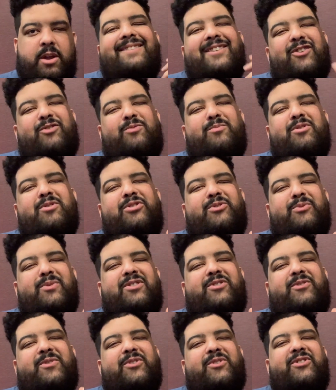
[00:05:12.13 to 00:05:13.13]
Tales from the Hood 3
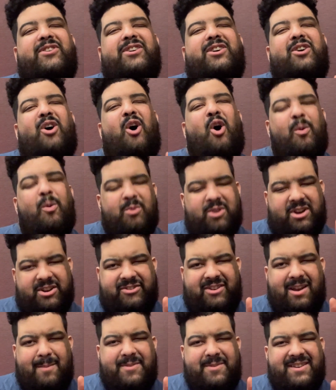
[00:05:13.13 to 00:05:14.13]
just feels like a homework
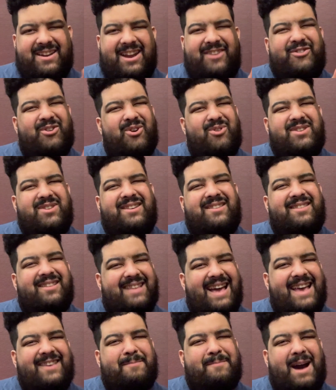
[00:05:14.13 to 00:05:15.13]
assignment that got turned in at the
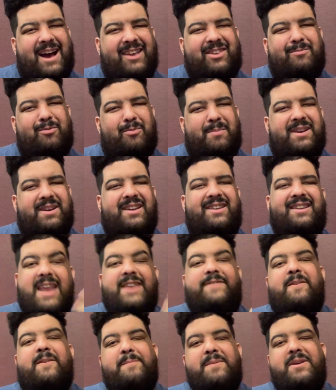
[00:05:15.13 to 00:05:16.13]
last possible minute.
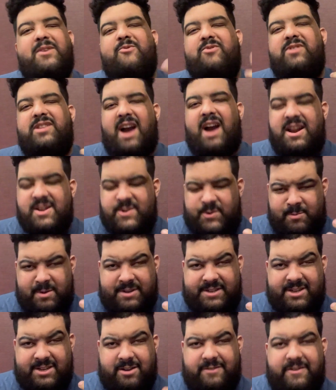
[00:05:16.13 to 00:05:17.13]
And if I'm being really honest with
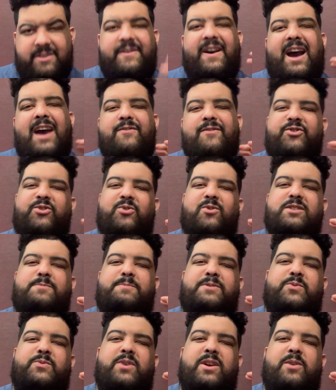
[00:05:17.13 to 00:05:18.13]
myself, if I have a choice
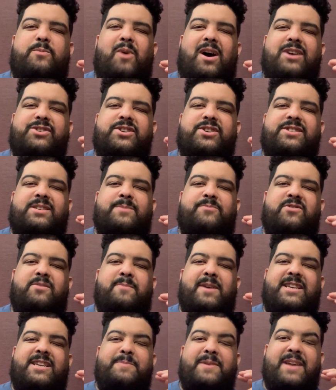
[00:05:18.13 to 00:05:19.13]
between watching something that
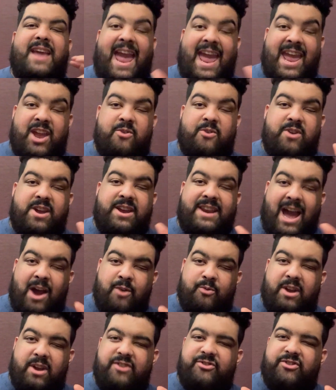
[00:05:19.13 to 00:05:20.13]
makes me angry and
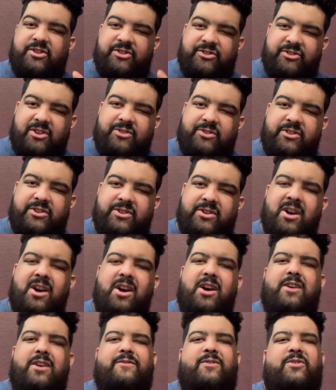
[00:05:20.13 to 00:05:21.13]
outraged and insulted
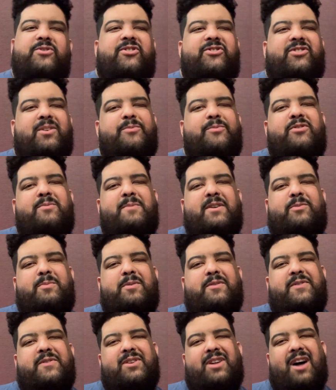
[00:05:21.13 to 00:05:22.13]
versus something that makes
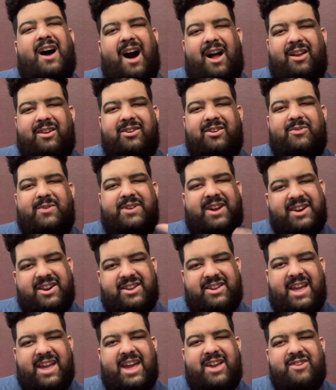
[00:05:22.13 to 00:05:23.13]
me feel hollow and
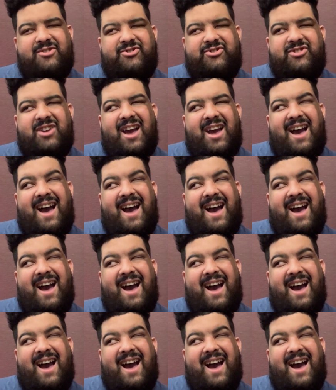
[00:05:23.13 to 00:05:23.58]
unengaged,